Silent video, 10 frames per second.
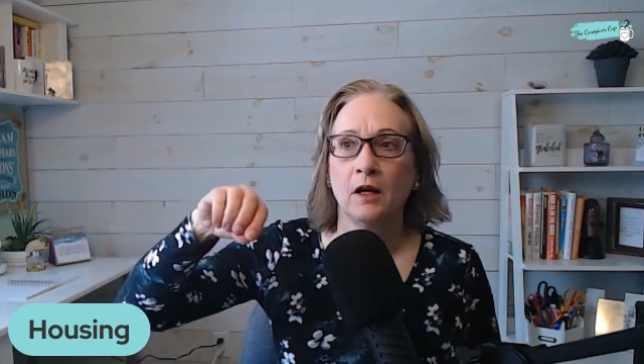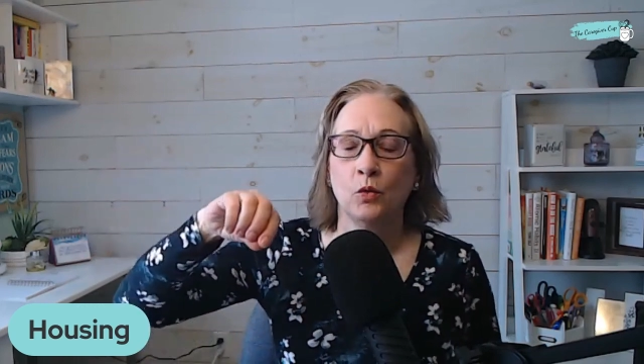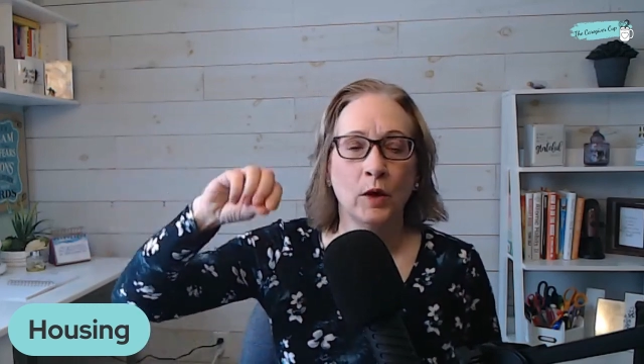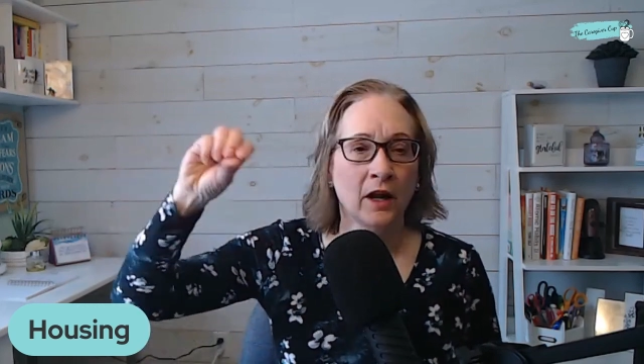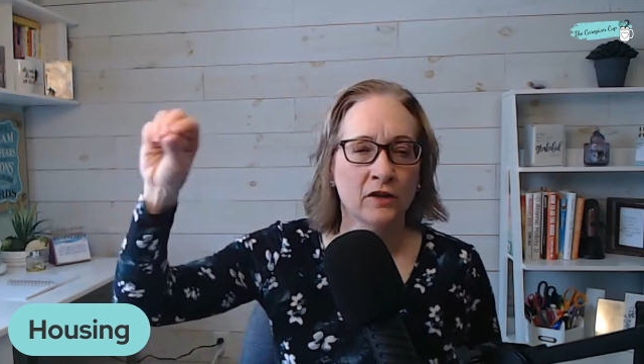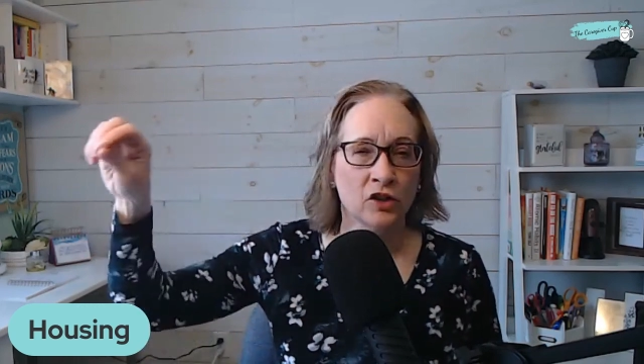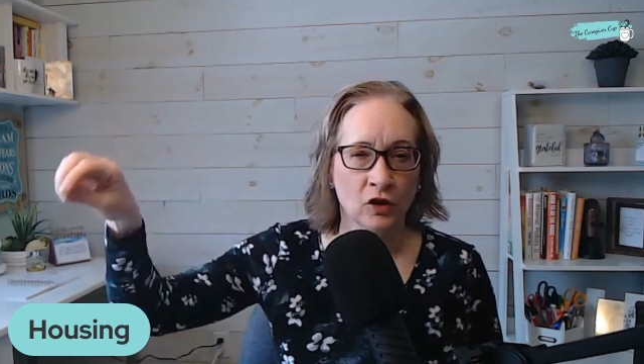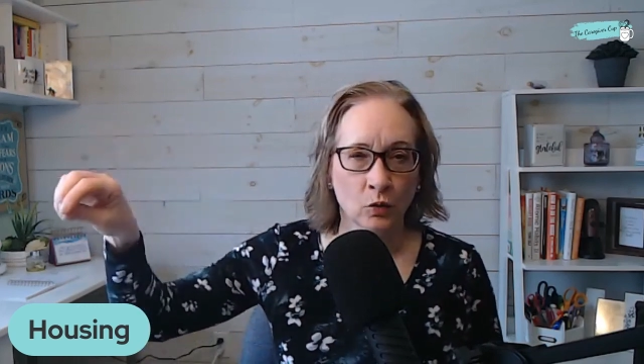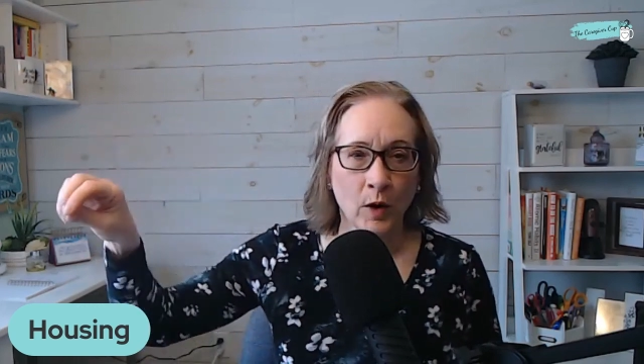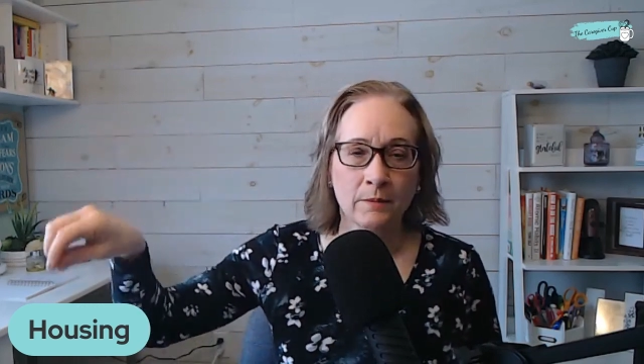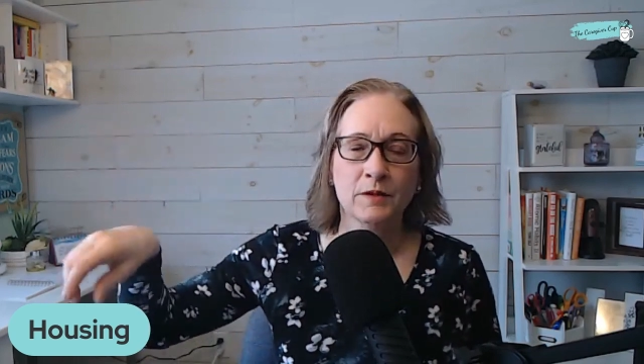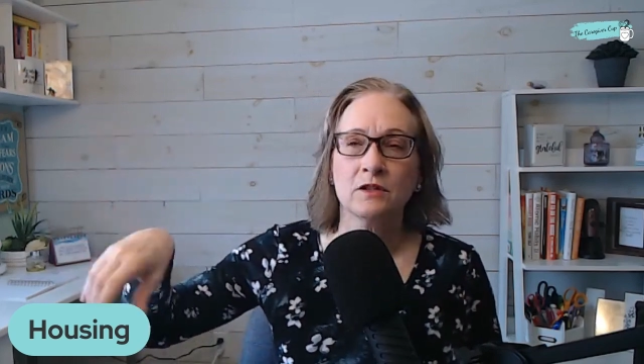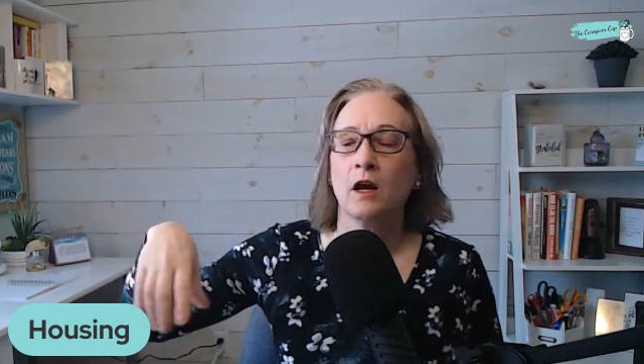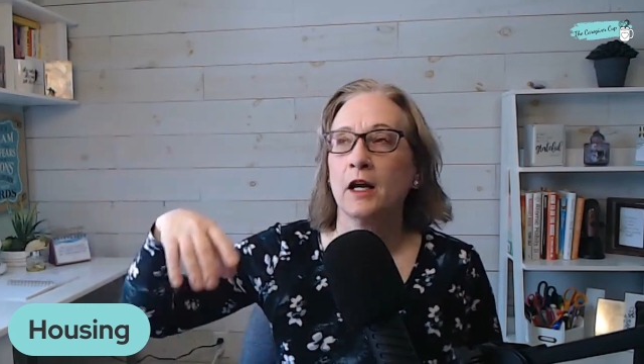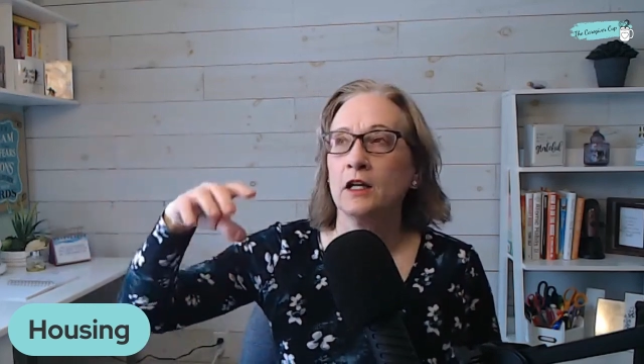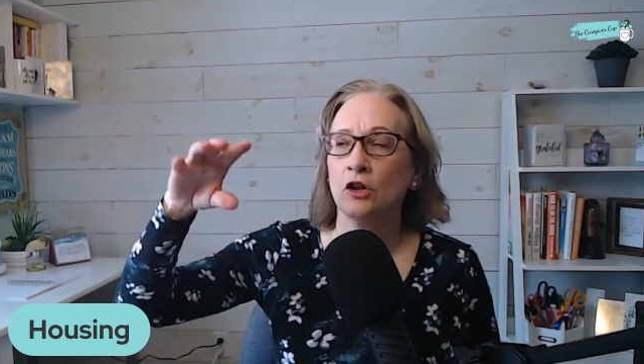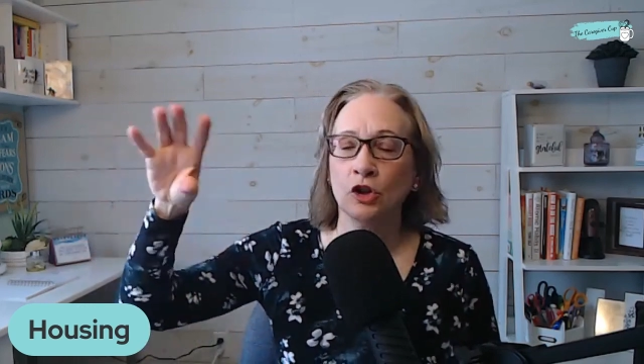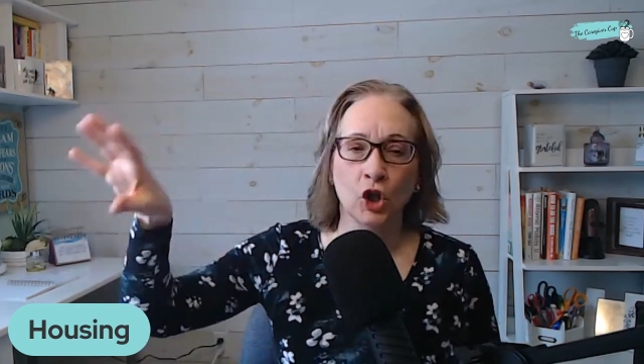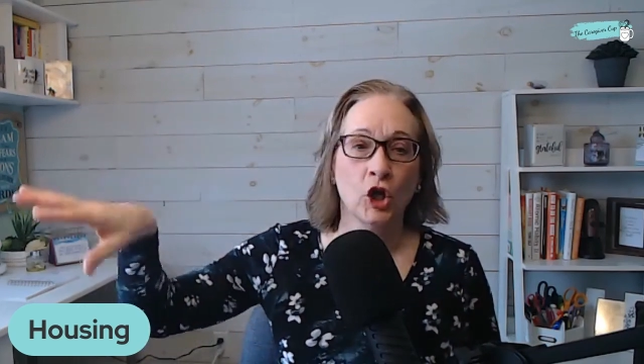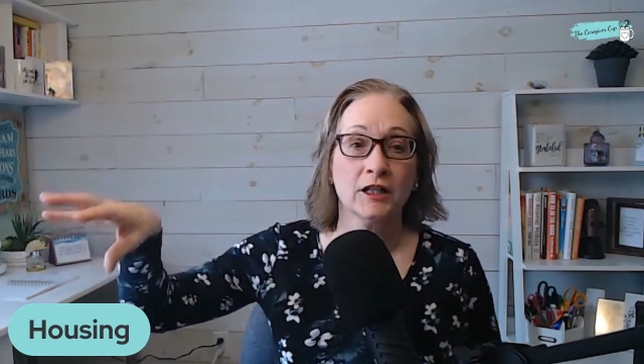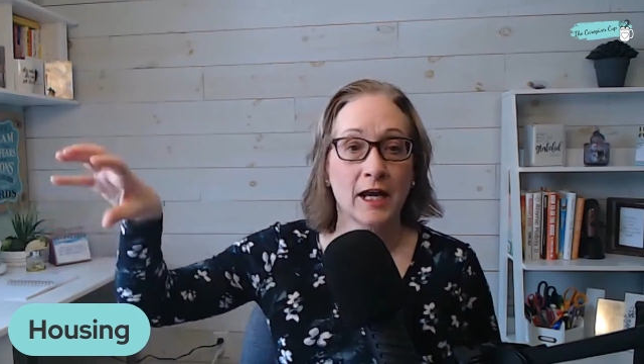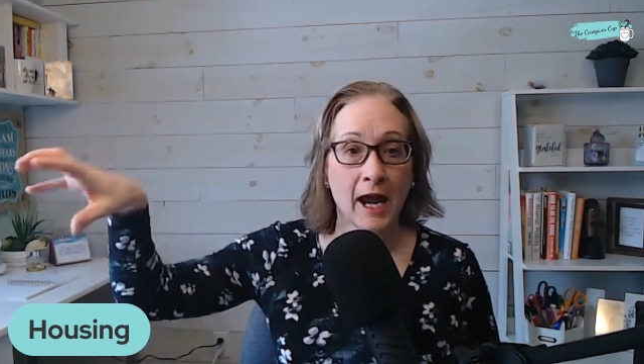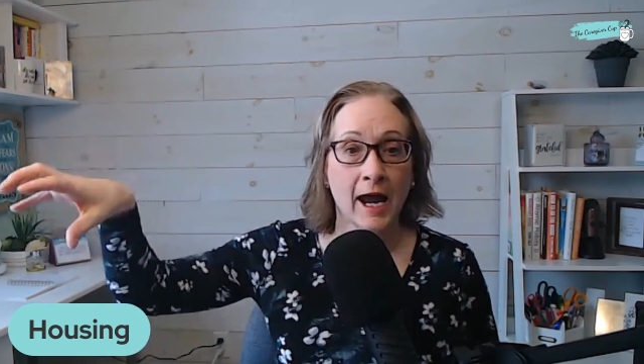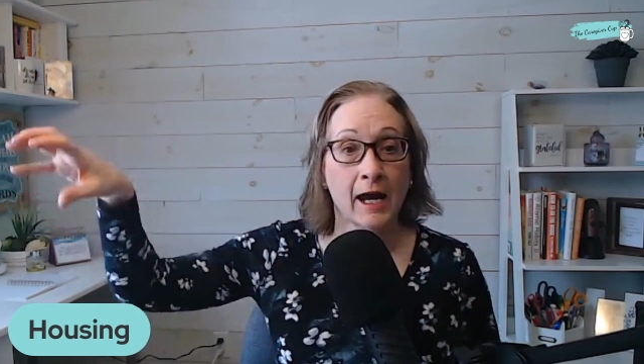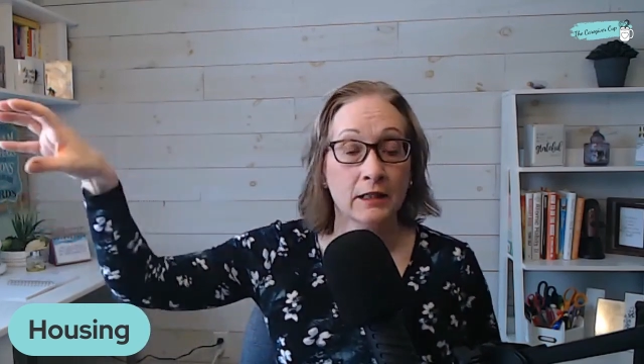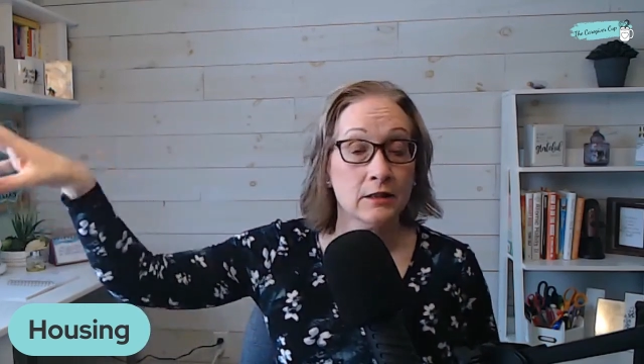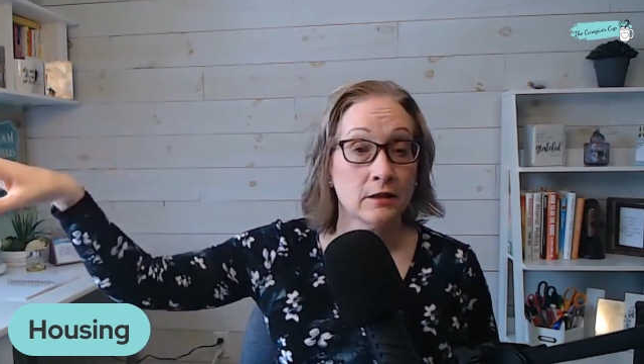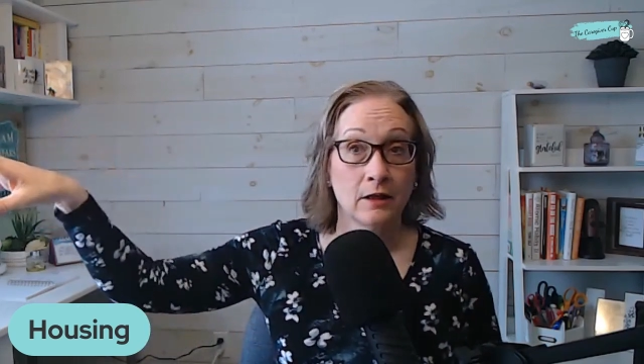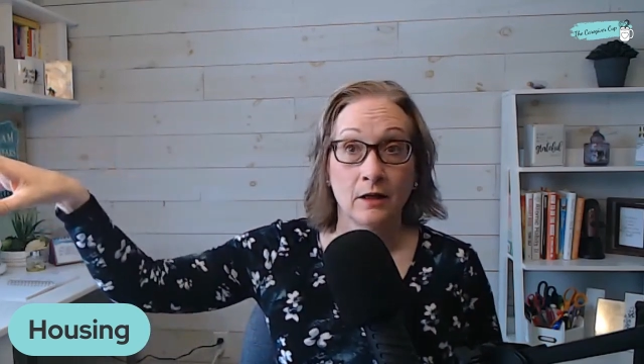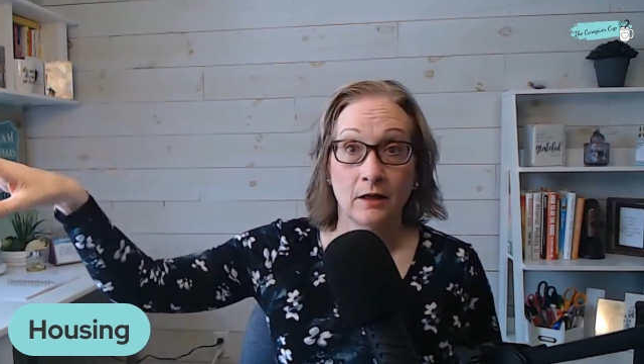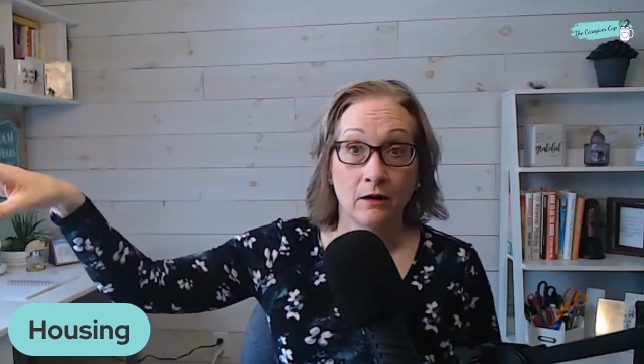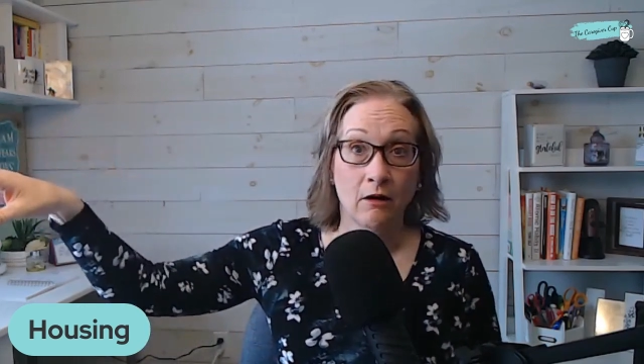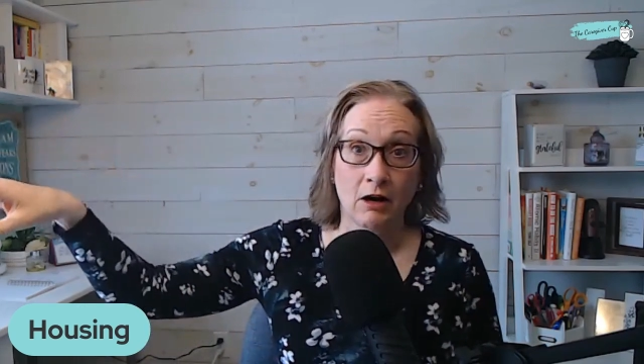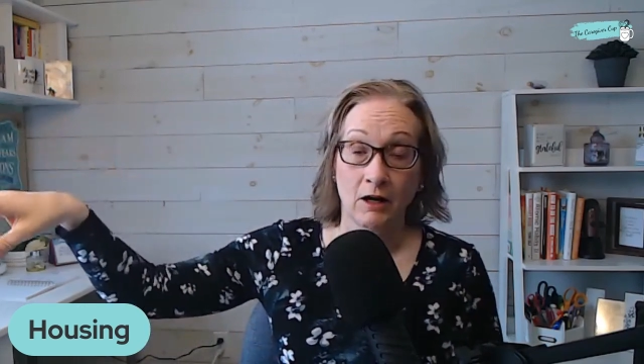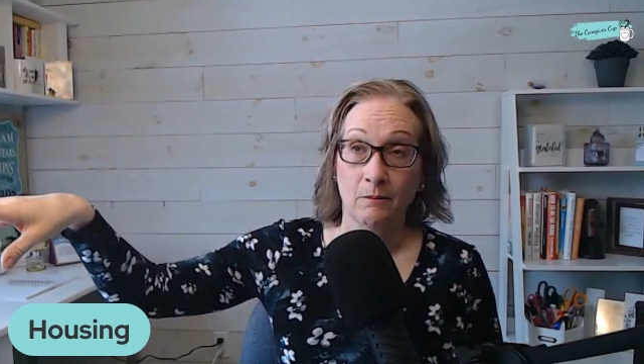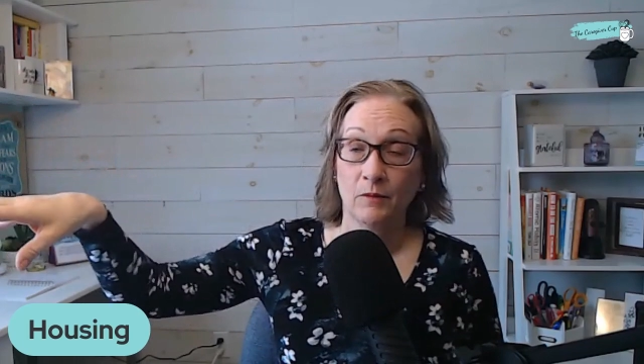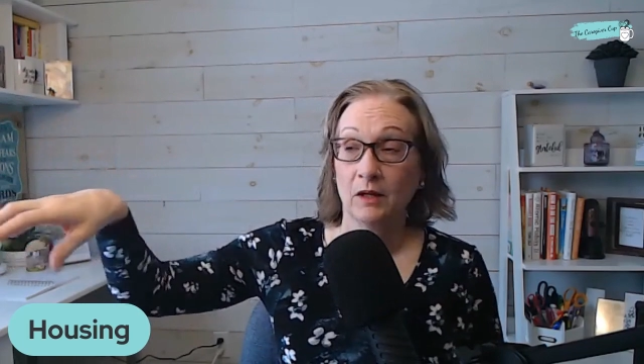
went onto their website and looked at uh,